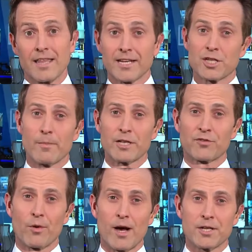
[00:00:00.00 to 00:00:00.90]
Thanks so much
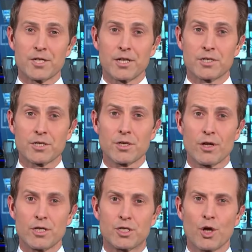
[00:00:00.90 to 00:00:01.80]
for watching. Just go
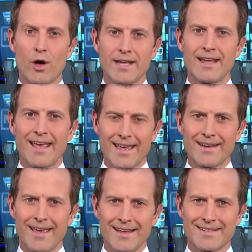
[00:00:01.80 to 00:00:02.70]
to join N
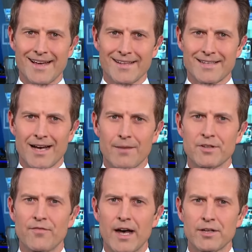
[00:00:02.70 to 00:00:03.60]
N dot com
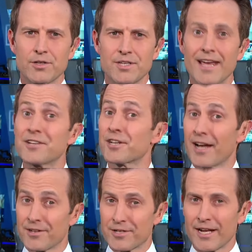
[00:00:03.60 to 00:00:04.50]
to find NewsNation
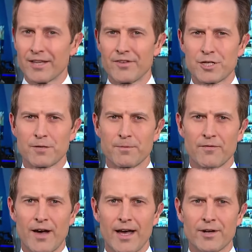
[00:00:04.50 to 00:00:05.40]
on your television
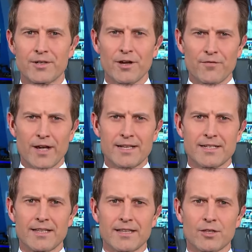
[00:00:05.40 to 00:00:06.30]
provider. And don't forget to
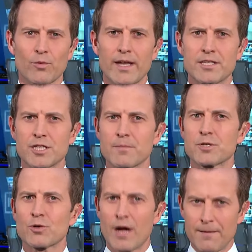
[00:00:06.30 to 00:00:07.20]
click the red
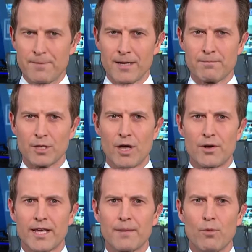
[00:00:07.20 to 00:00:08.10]
subscribe button below
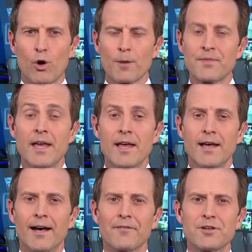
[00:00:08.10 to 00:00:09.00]
to get more
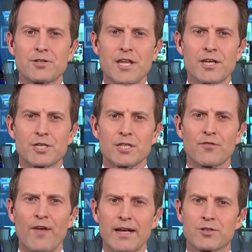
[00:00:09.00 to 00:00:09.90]
of NewsNation's
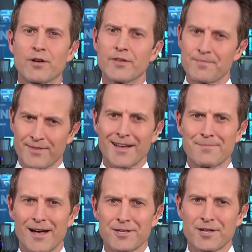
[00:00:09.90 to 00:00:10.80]
fact-driven,
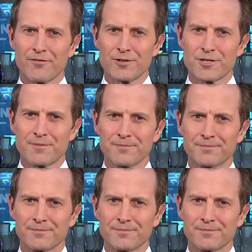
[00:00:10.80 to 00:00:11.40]
unbiased coverage.